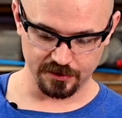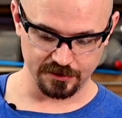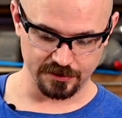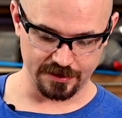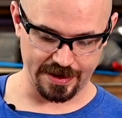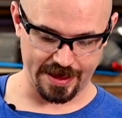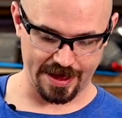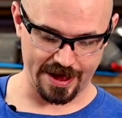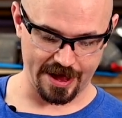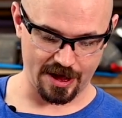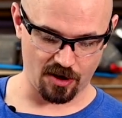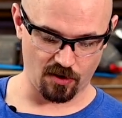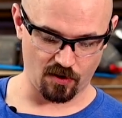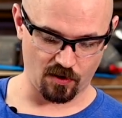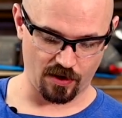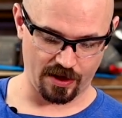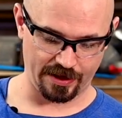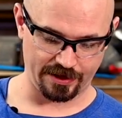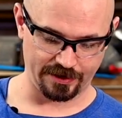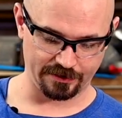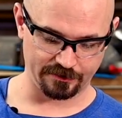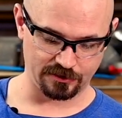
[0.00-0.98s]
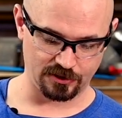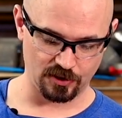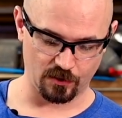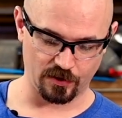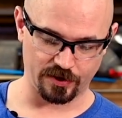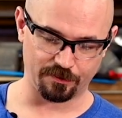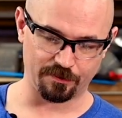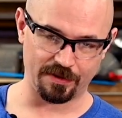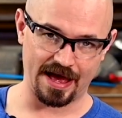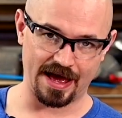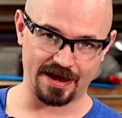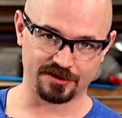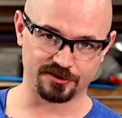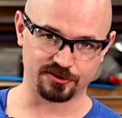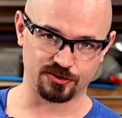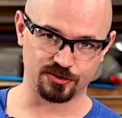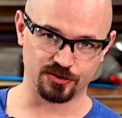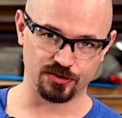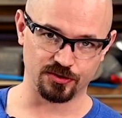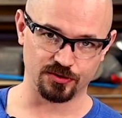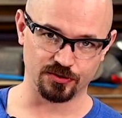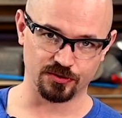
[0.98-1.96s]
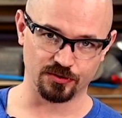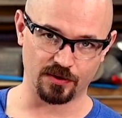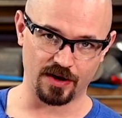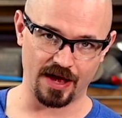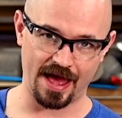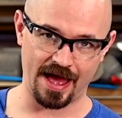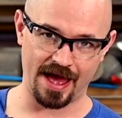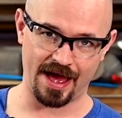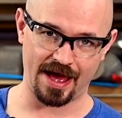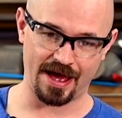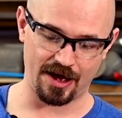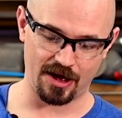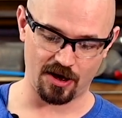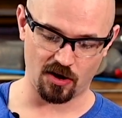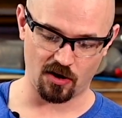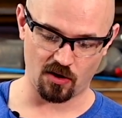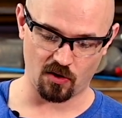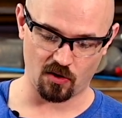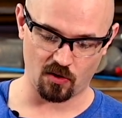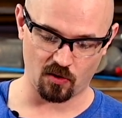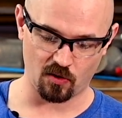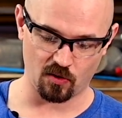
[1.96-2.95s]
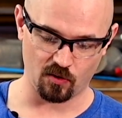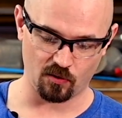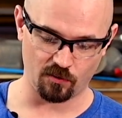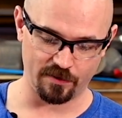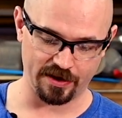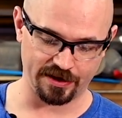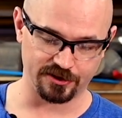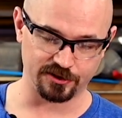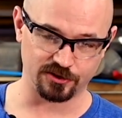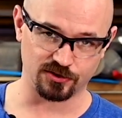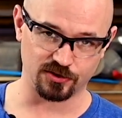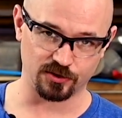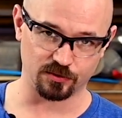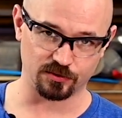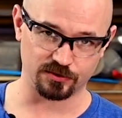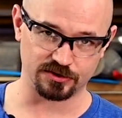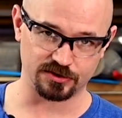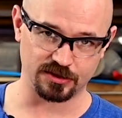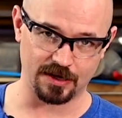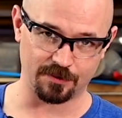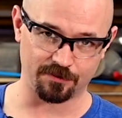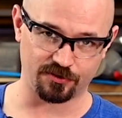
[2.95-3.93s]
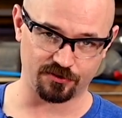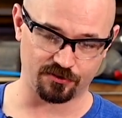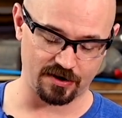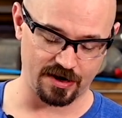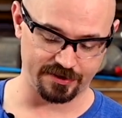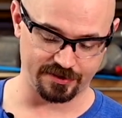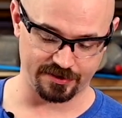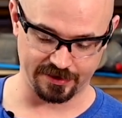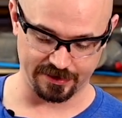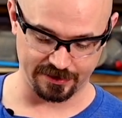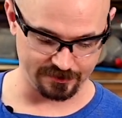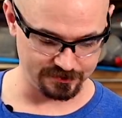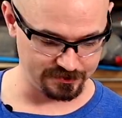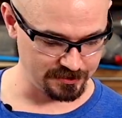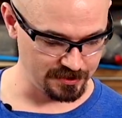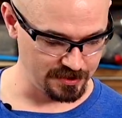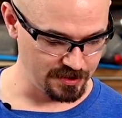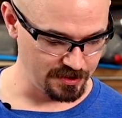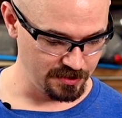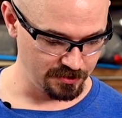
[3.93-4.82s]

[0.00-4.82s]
Now, going back to how making sure we stop the right things.